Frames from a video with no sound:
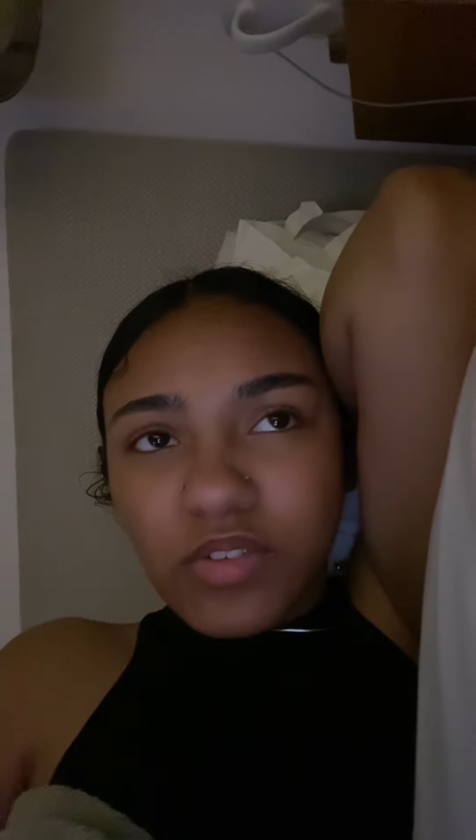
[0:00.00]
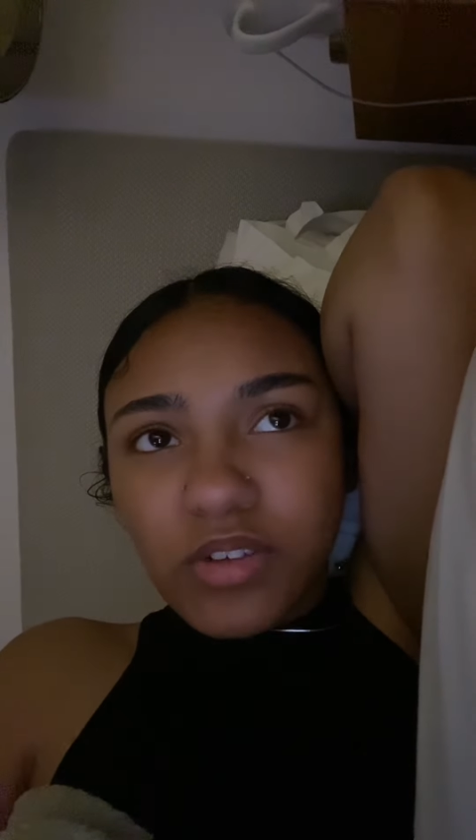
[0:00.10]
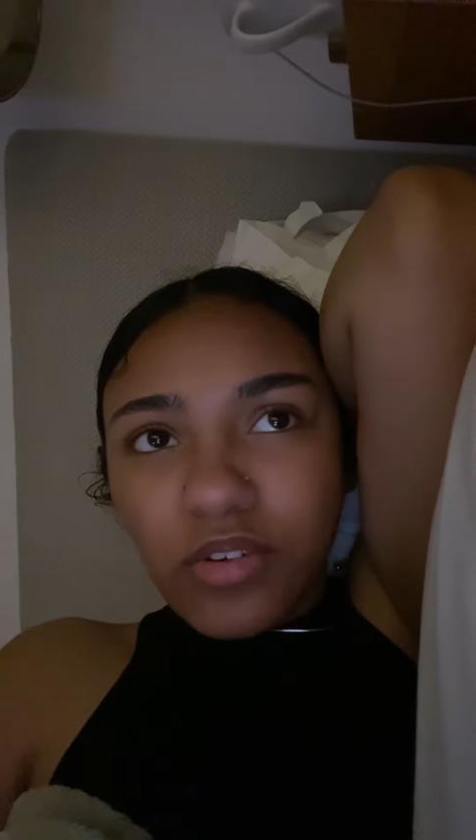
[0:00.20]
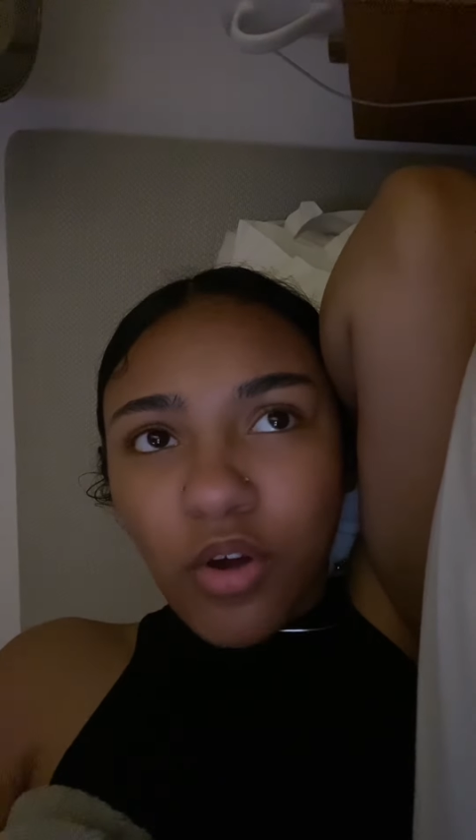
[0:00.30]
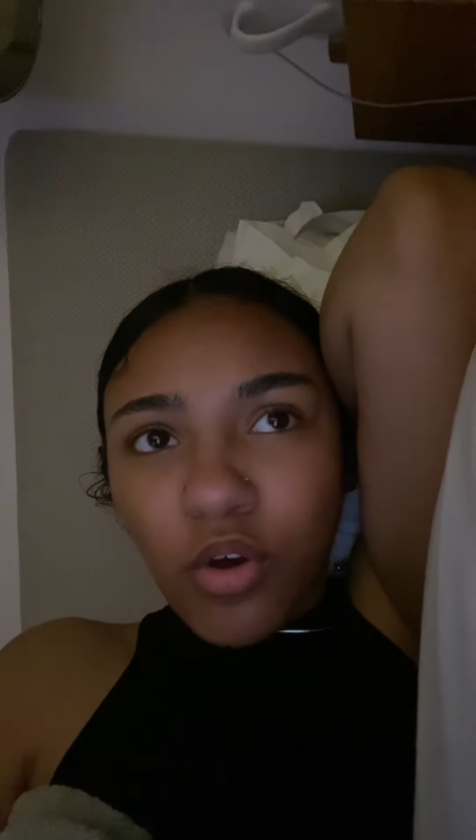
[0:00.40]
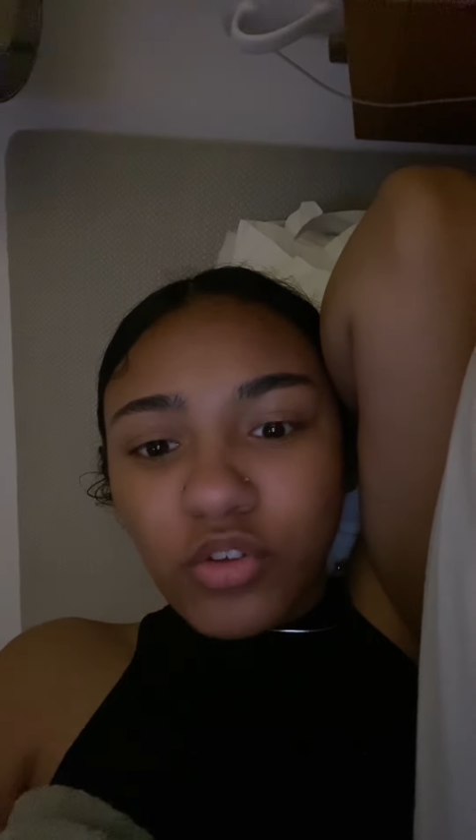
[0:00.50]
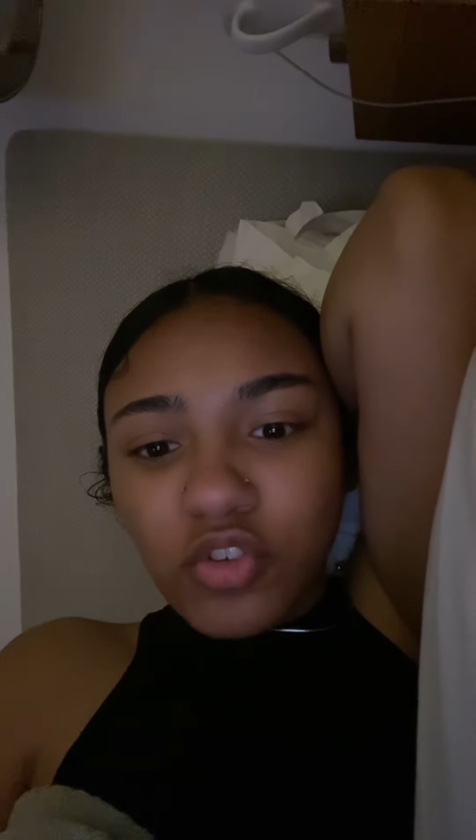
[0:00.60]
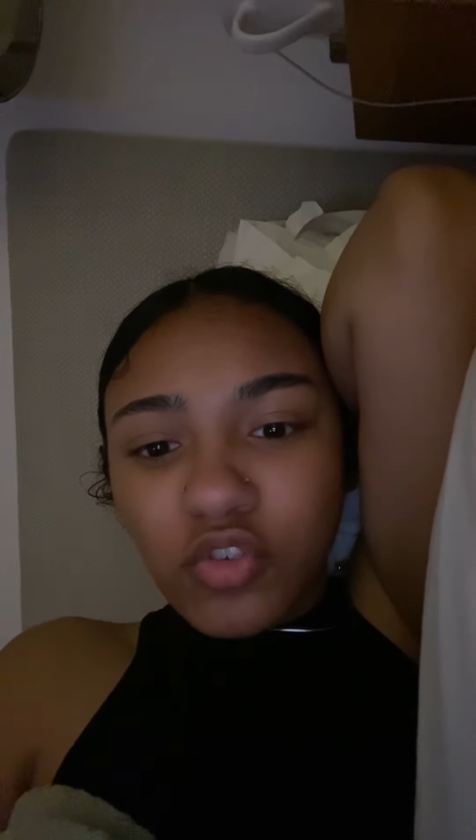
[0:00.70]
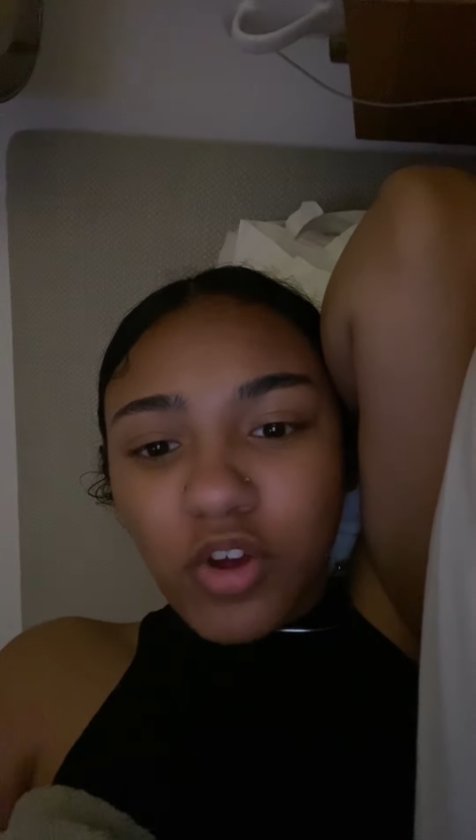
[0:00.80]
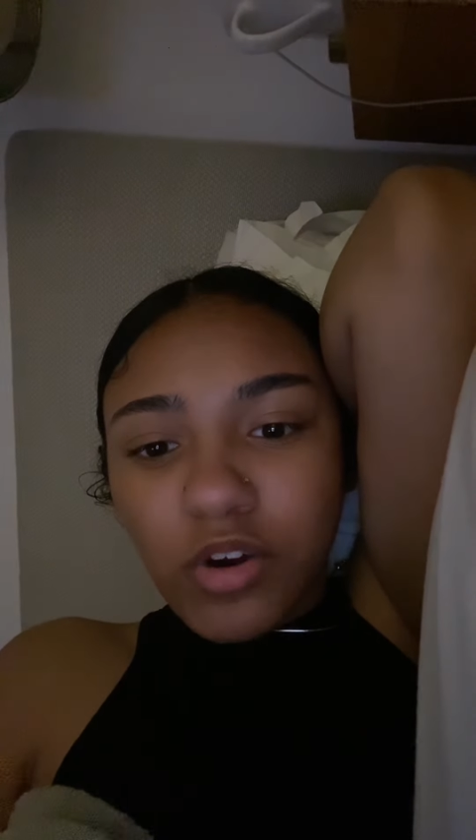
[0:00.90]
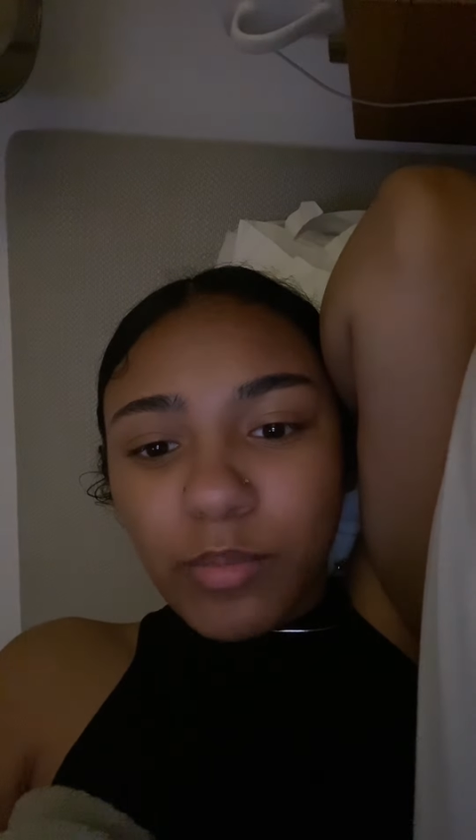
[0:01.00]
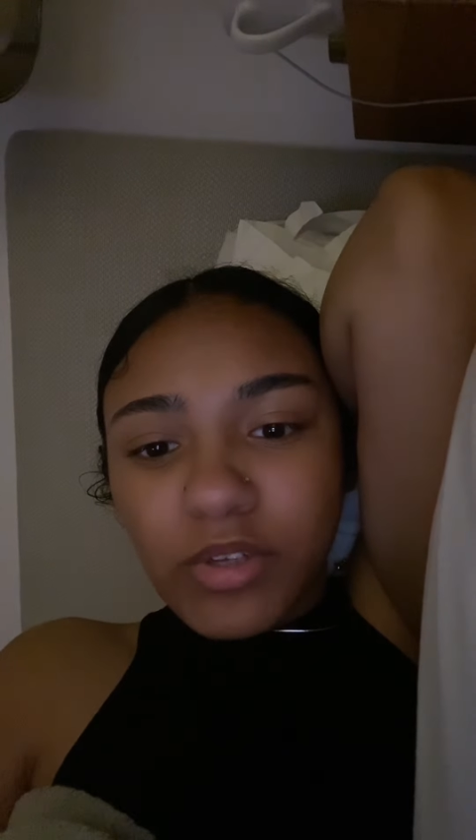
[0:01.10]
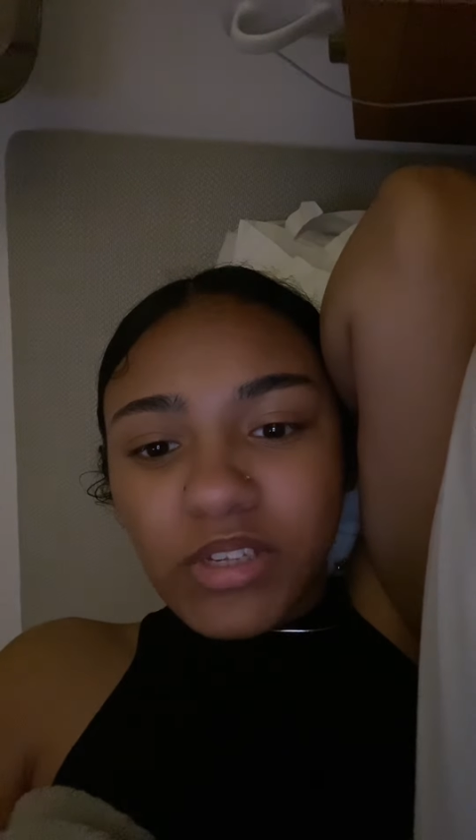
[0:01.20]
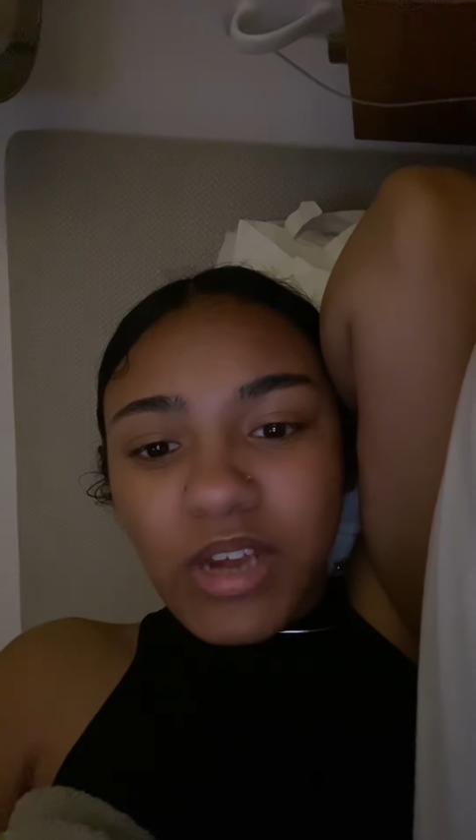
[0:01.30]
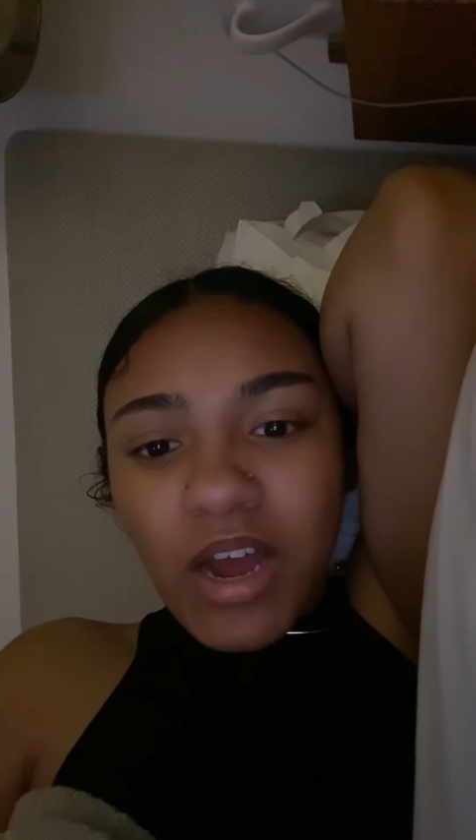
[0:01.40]
to also talk about
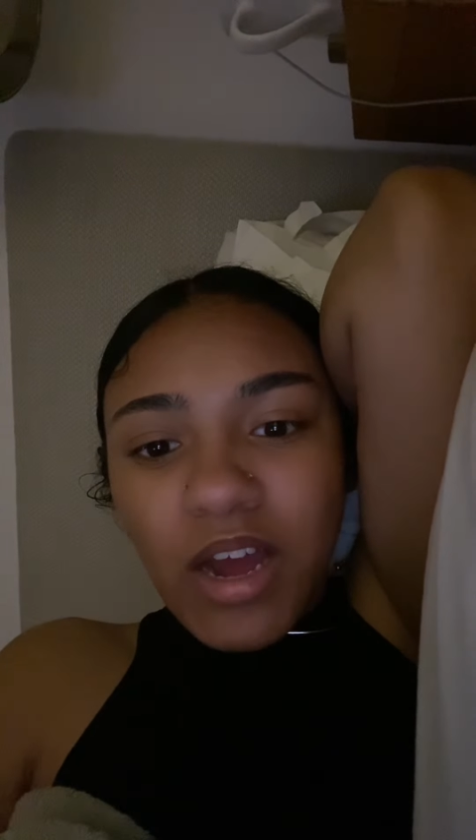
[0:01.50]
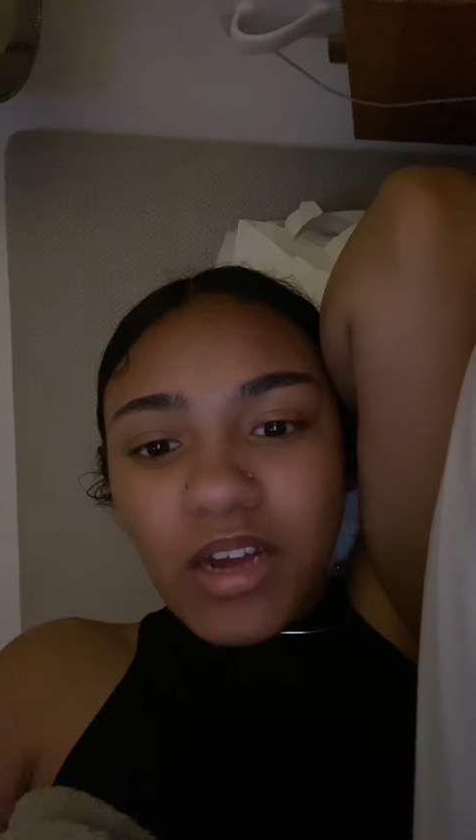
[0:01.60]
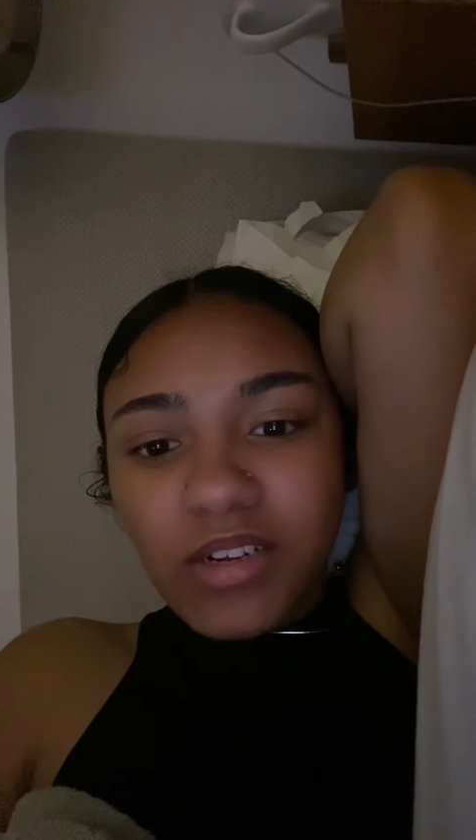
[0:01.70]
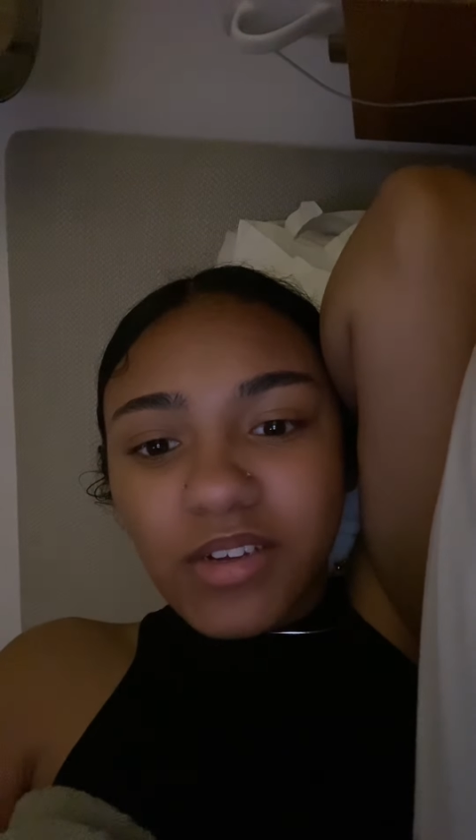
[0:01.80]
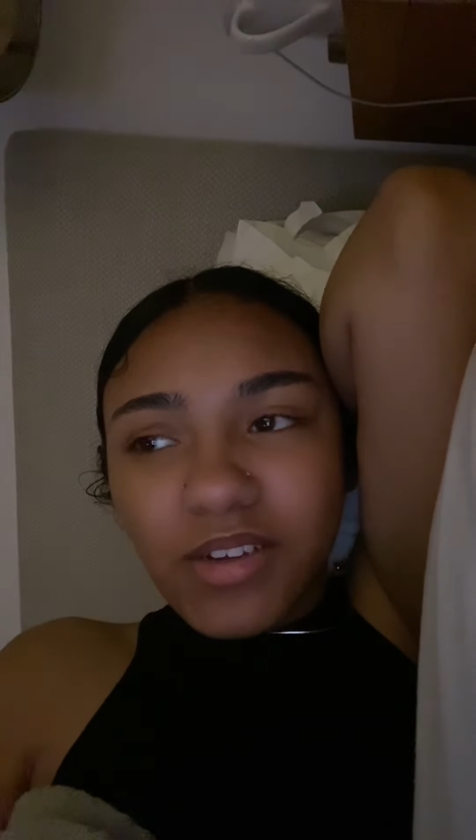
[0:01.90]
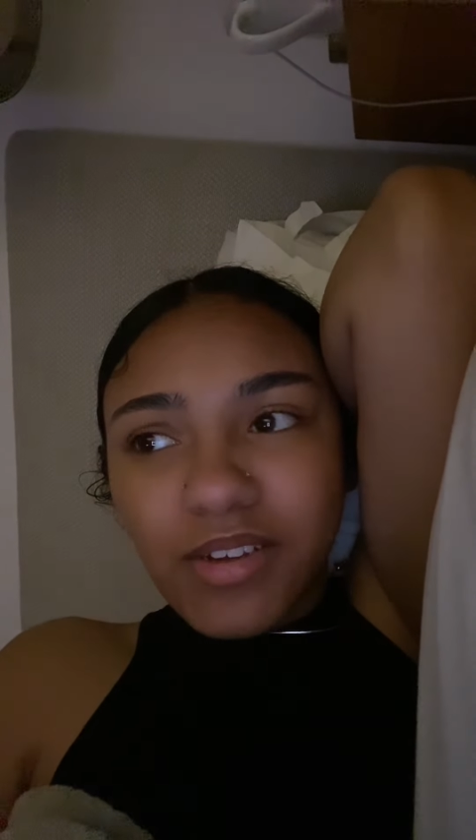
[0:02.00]
the God